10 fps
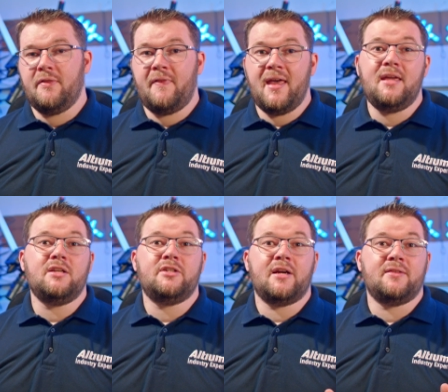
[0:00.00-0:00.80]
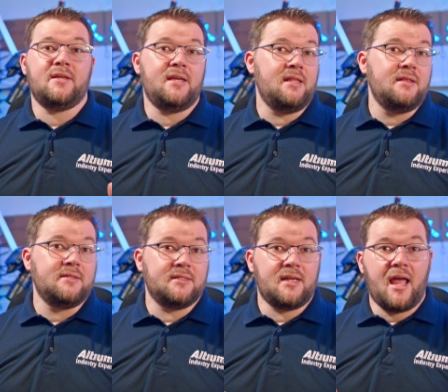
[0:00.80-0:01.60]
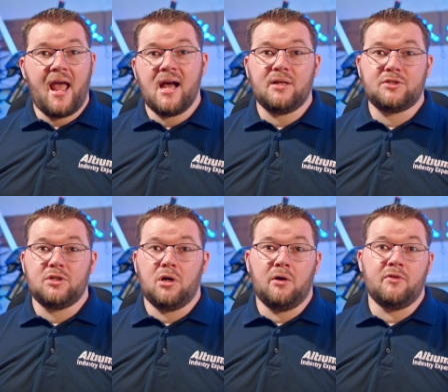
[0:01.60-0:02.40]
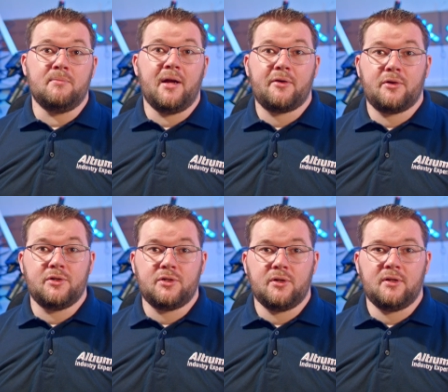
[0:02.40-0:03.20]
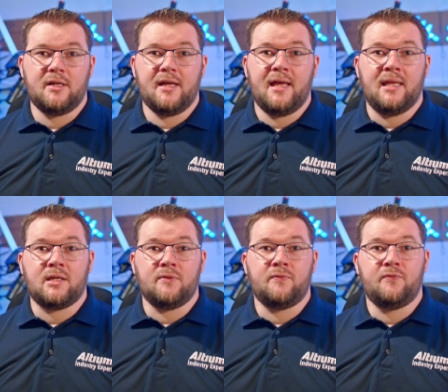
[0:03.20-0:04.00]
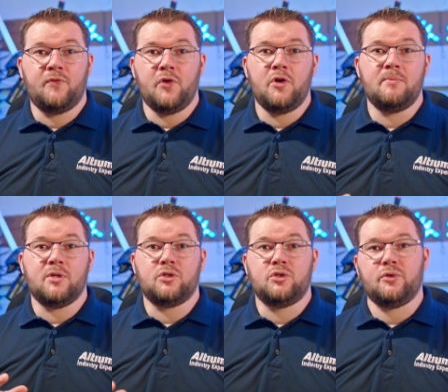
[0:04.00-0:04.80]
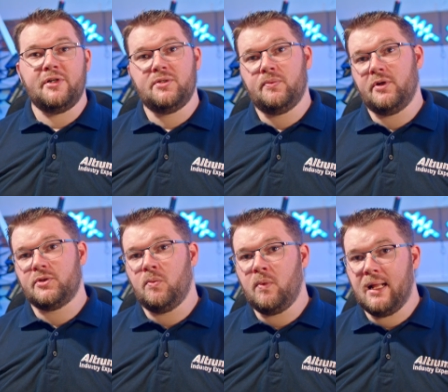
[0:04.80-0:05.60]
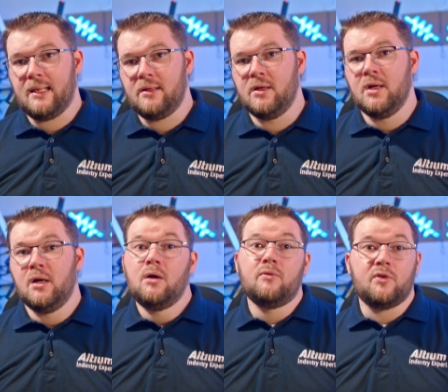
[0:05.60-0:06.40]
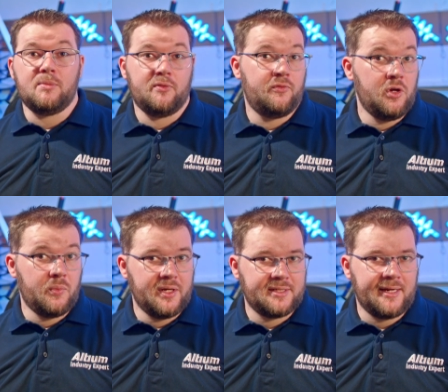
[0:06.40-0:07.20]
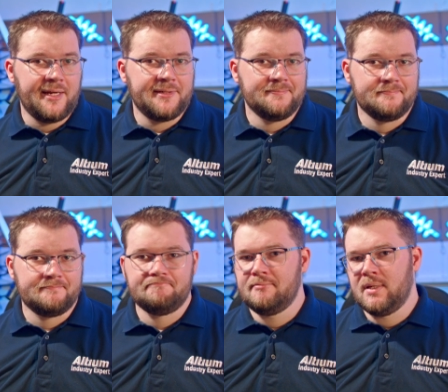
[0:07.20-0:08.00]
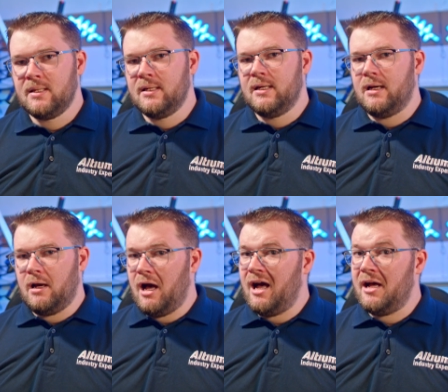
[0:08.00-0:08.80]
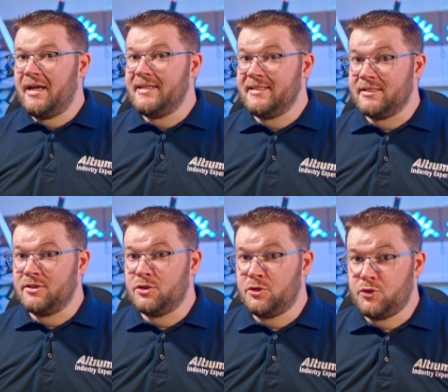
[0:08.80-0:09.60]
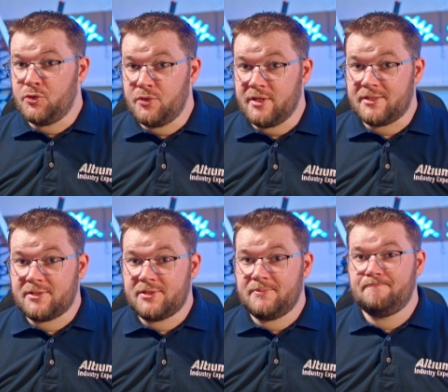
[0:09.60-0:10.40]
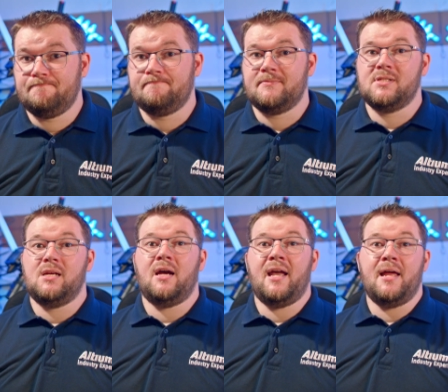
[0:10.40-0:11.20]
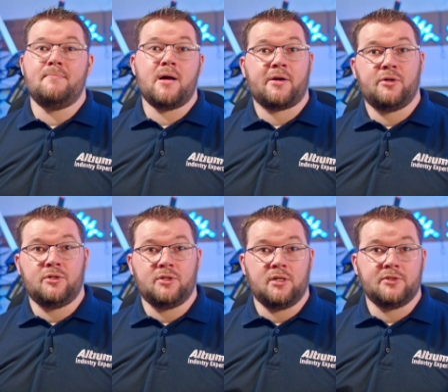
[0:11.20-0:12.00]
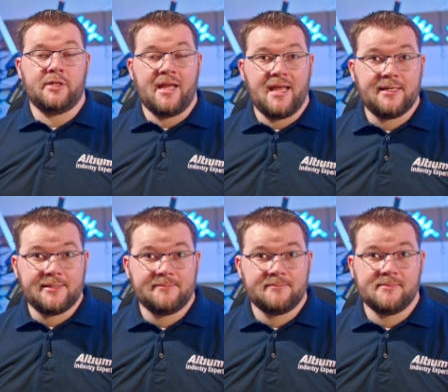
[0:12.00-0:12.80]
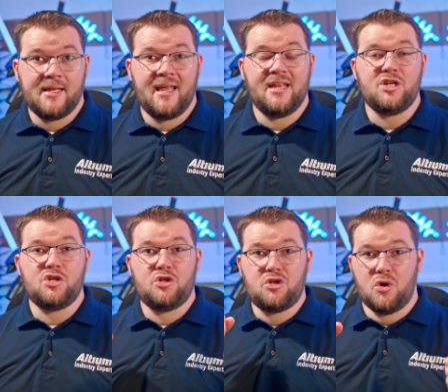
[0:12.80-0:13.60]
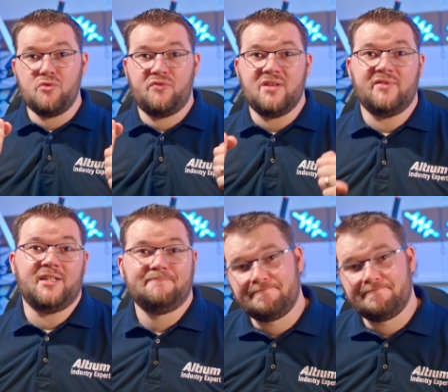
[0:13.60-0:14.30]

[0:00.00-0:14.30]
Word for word: They can check the ins and outs of the microcontroller and confirm the choice works well from the firmware side. I didn't do this. I had microcontrollers on hand and go fever.